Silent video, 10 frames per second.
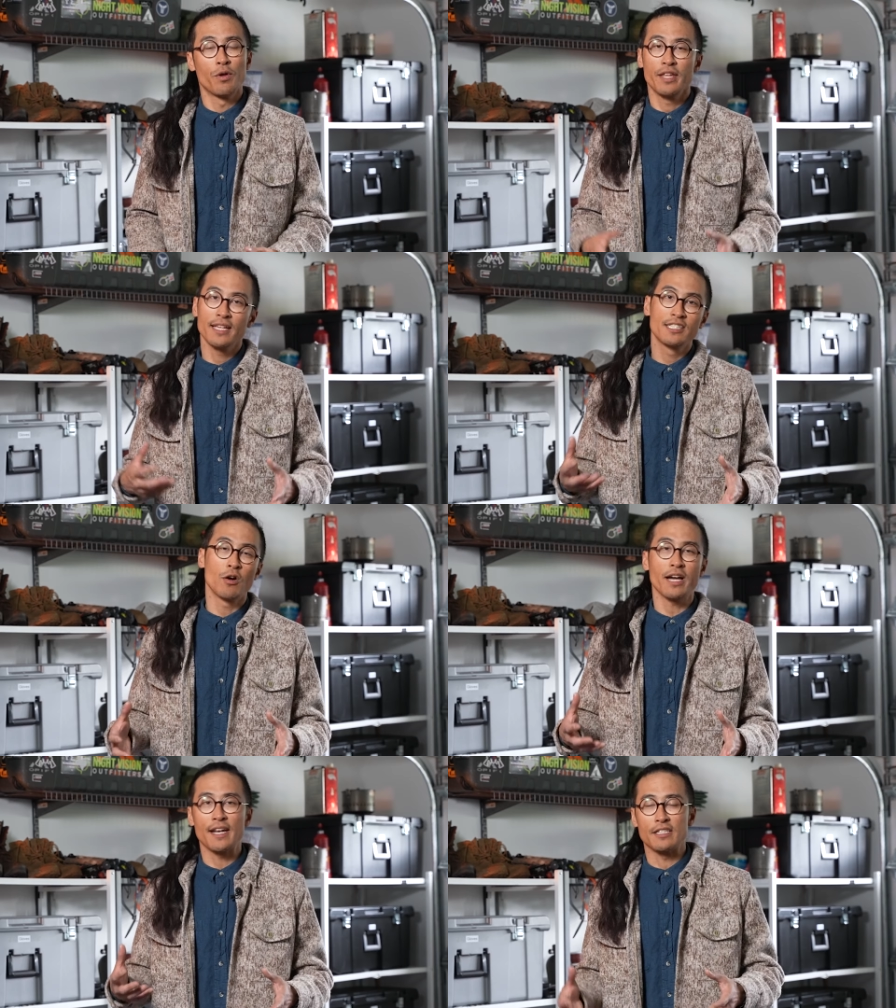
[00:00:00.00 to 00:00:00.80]
When things
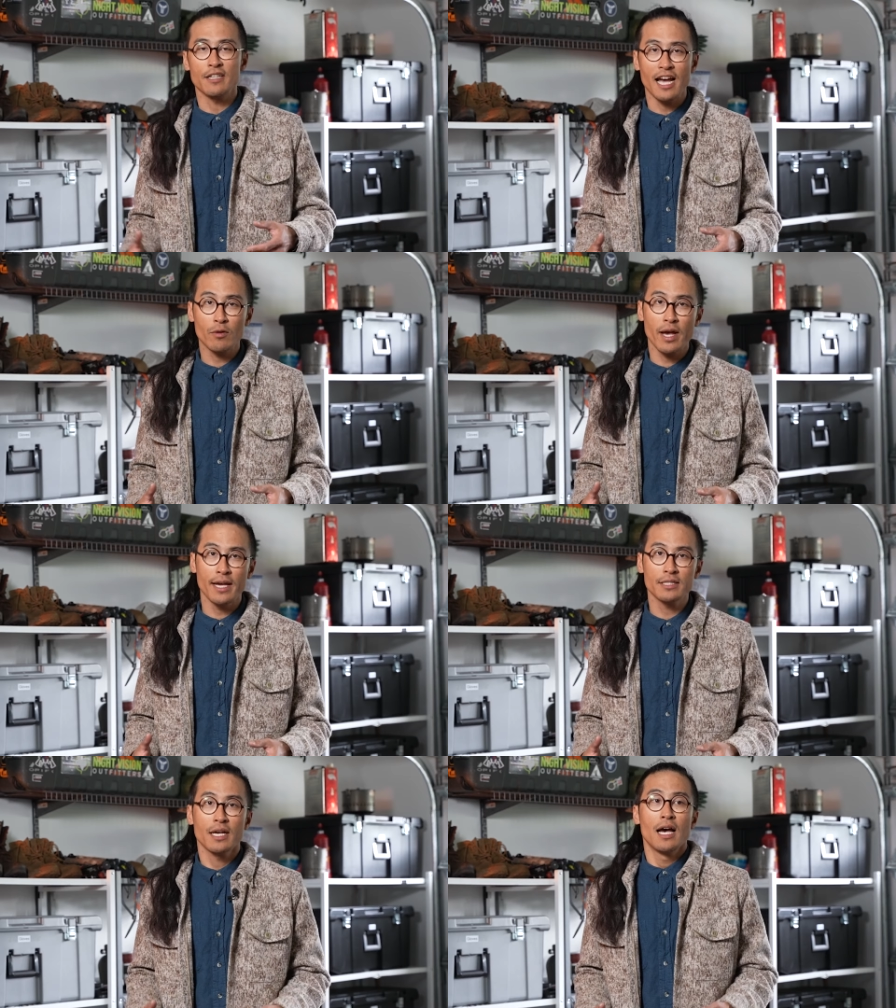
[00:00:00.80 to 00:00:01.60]
go kind of
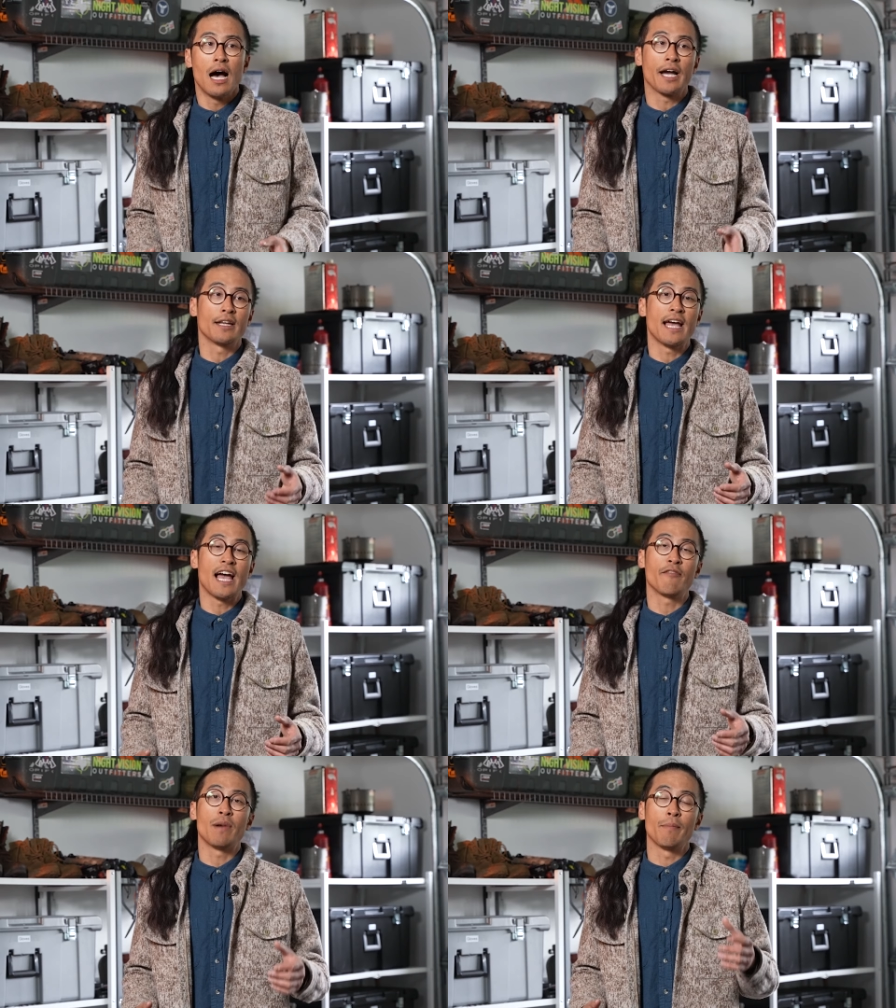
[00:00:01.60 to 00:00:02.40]
sideways, I can
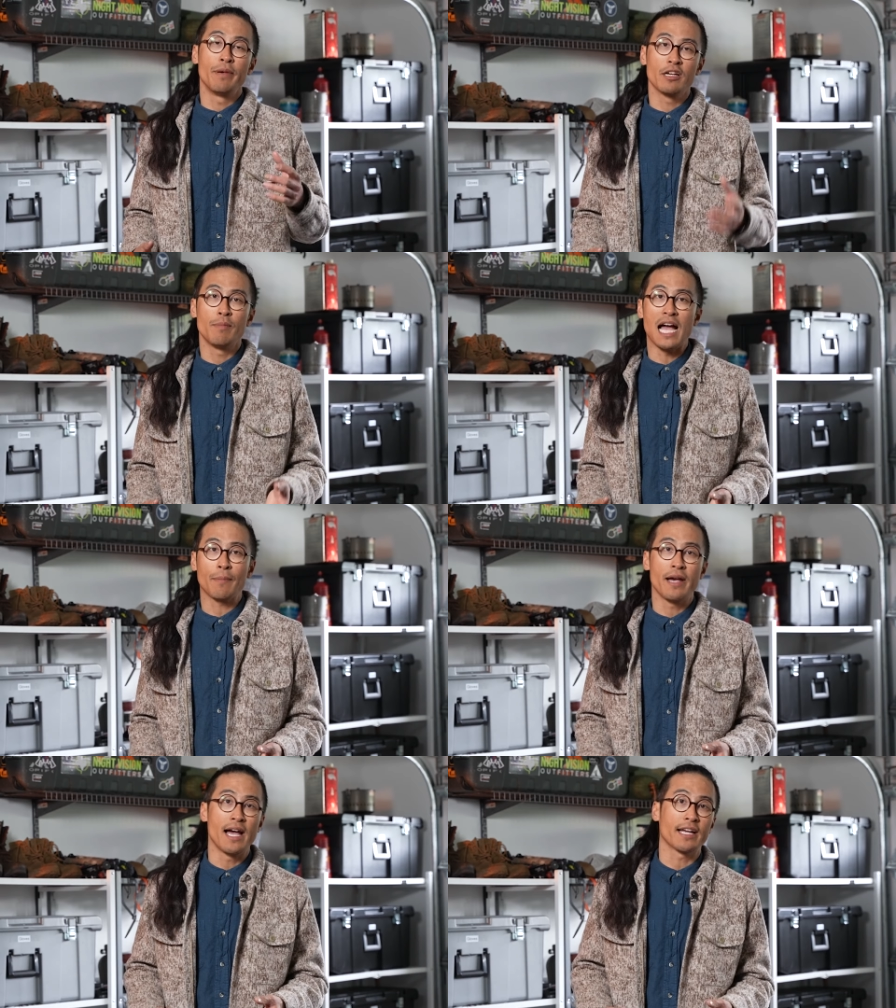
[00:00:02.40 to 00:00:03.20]
have my bigger
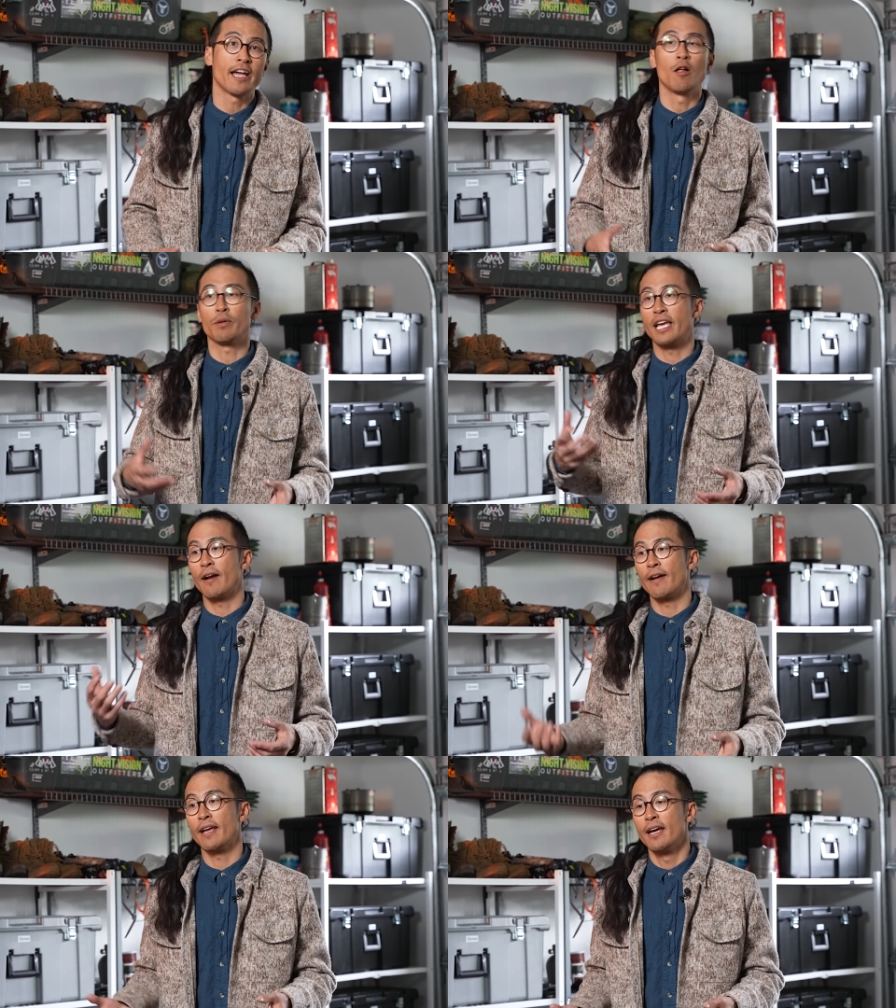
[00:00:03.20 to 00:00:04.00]
backpack help
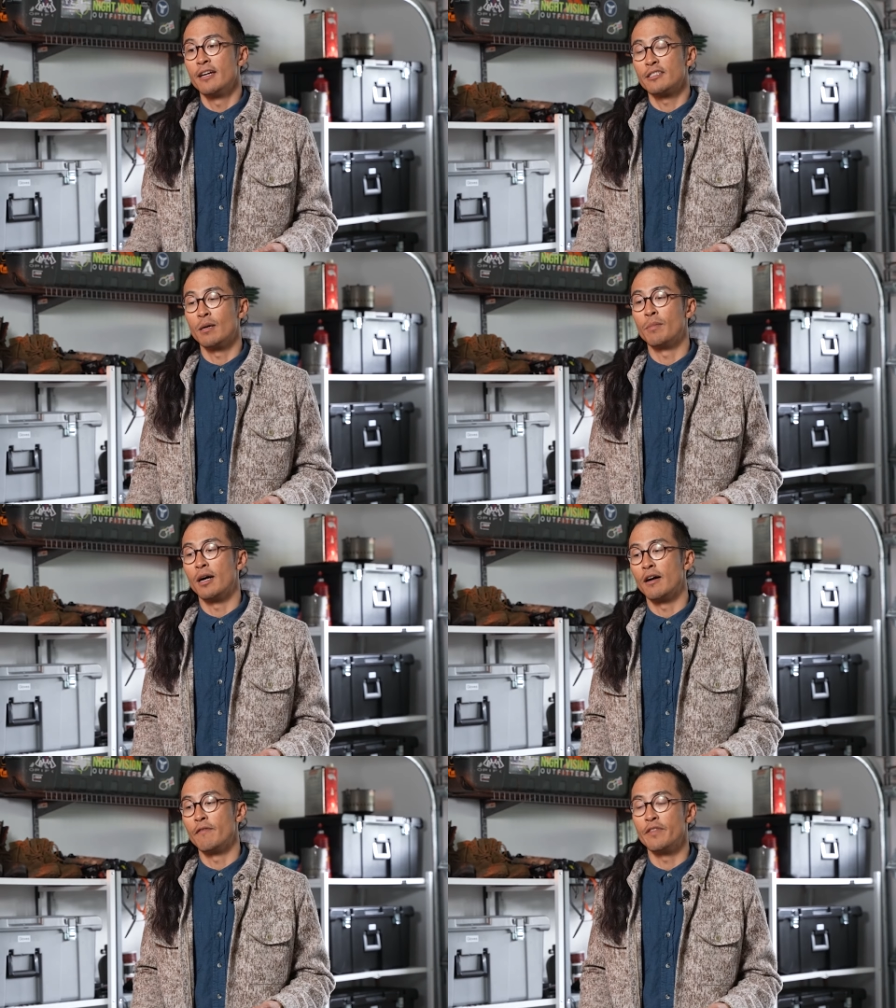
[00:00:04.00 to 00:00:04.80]
carry some
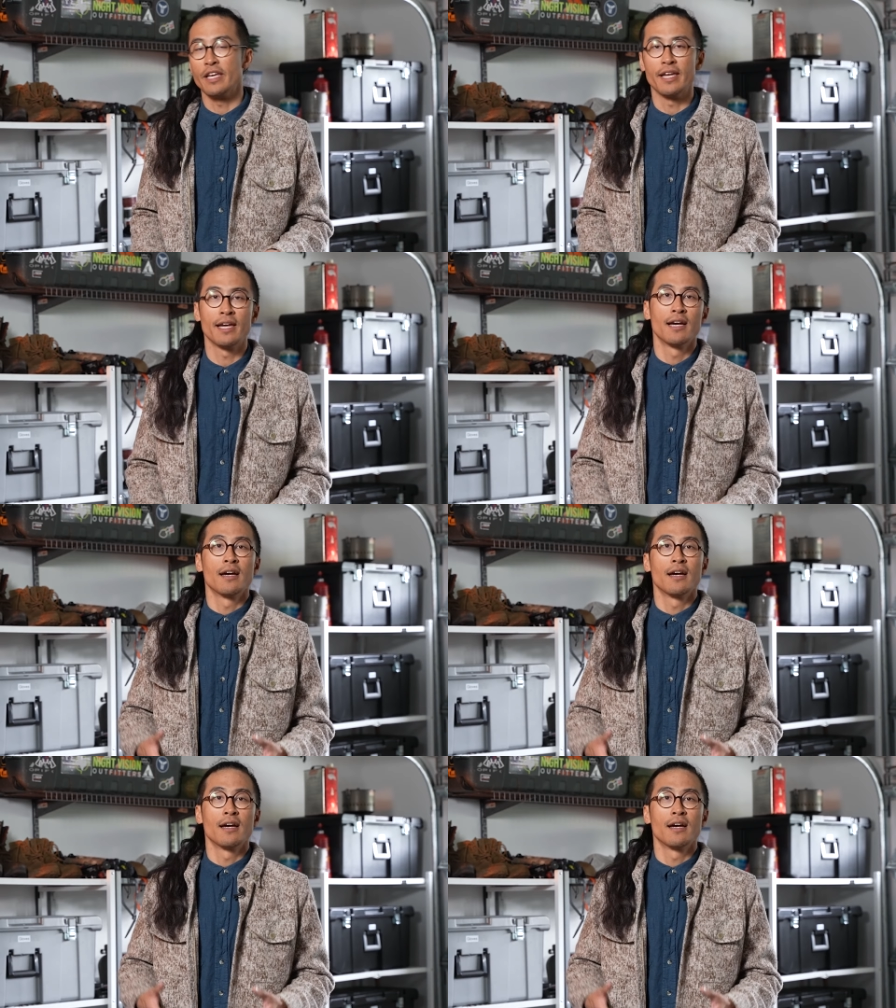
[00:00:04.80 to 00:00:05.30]
of the